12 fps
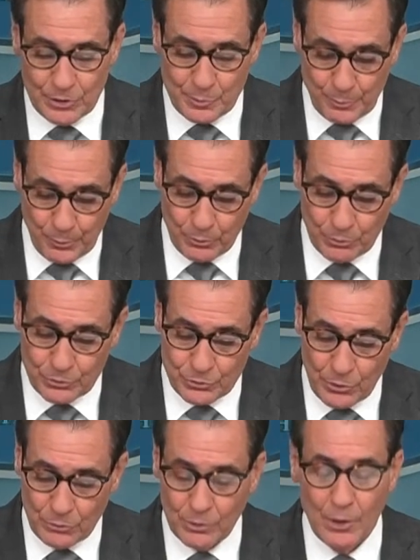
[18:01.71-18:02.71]
its brutal
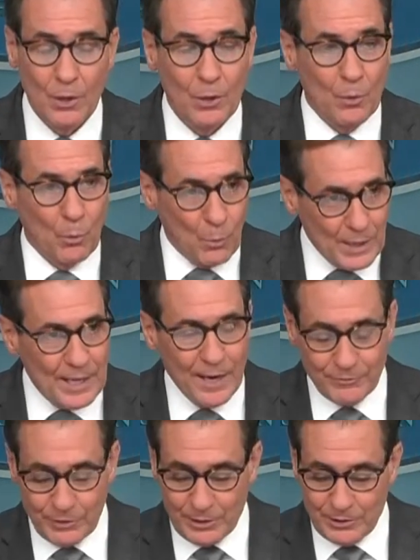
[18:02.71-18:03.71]
assault, we
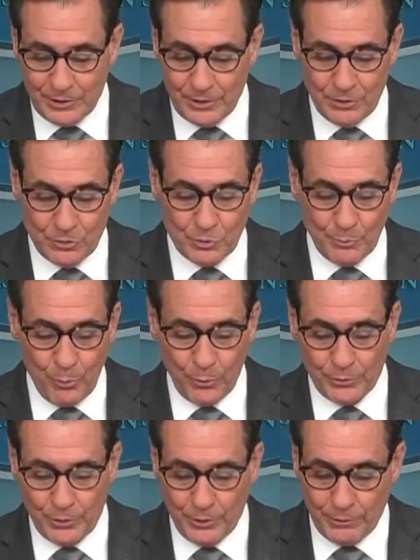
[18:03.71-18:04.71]
have to continue to
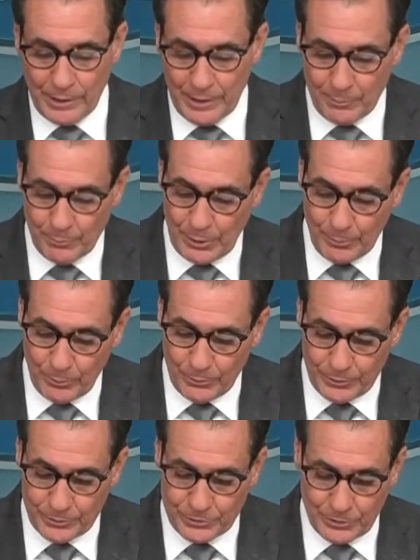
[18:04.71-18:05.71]
support the Ukrainian people
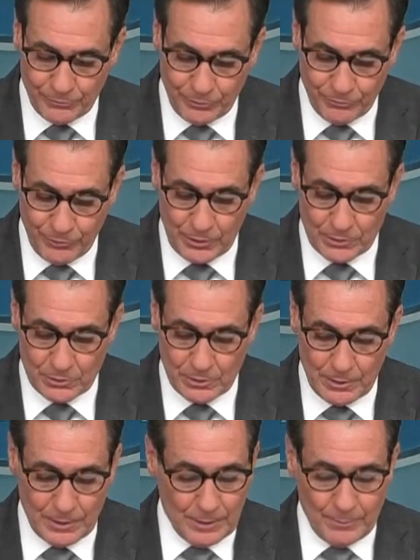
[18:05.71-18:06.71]
in their self-defense.
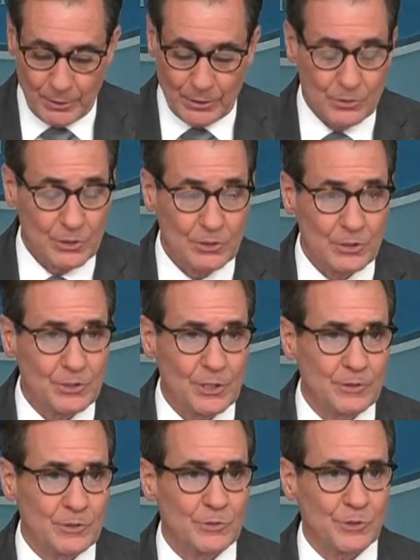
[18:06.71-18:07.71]
Because his
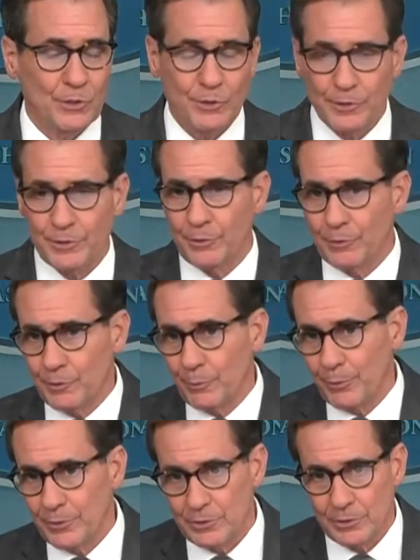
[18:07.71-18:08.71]
intentions are clear. You heard the
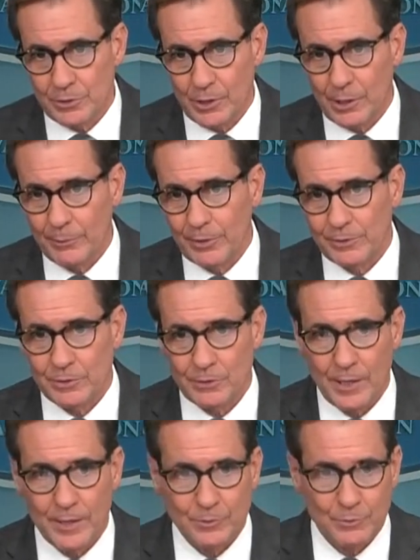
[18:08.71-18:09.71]
president talk about this
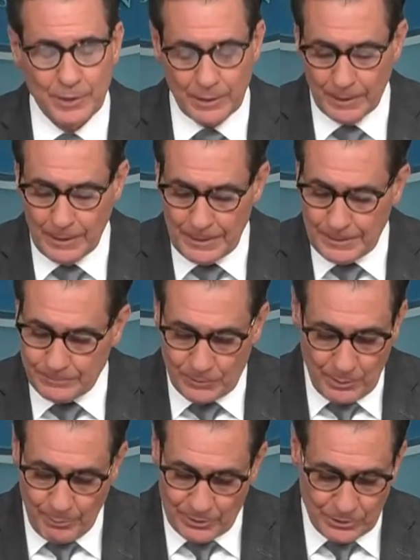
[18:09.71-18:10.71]
last week.
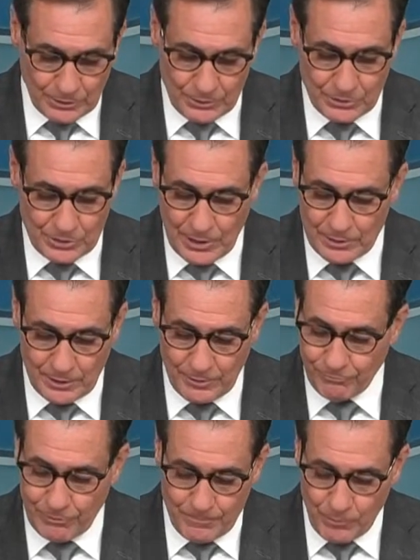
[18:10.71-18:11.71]
He basically said that
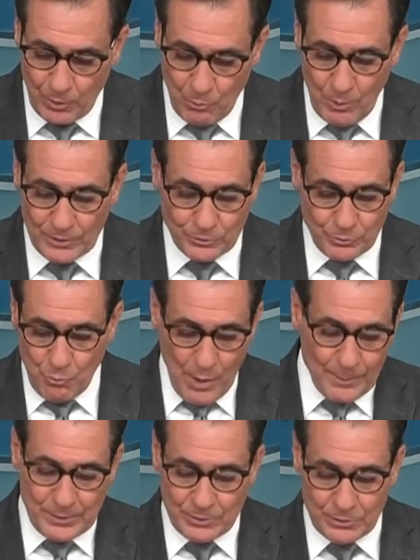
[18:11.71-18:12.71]
if Western
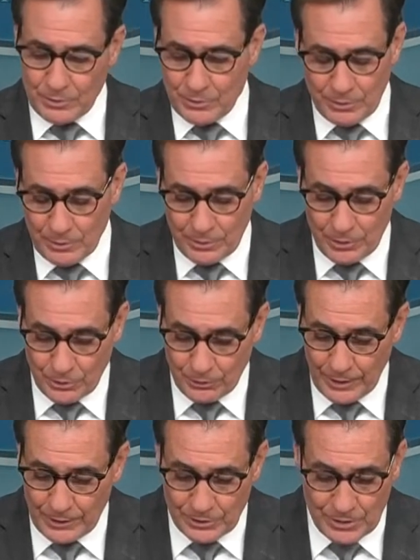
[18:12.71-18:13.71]
weapons to
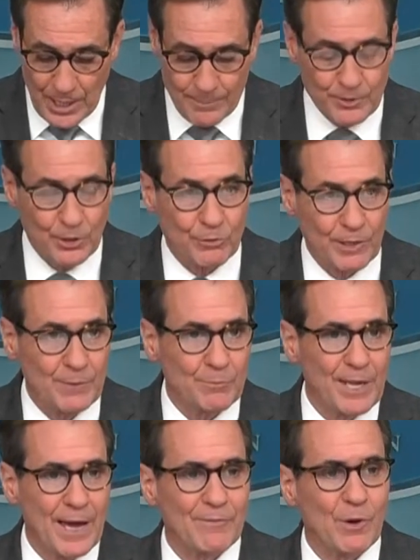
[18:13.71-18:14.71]
Ukraine stopped, Ukraine
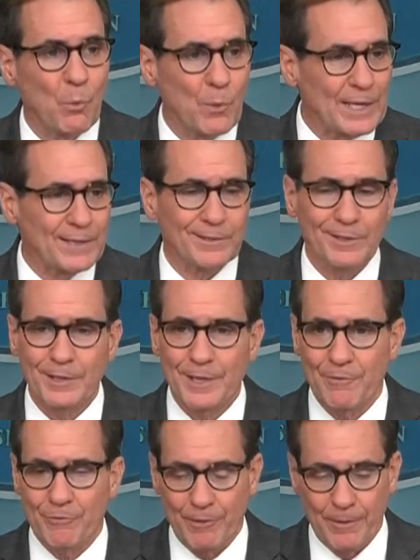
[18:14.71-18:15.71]
would have a week to live.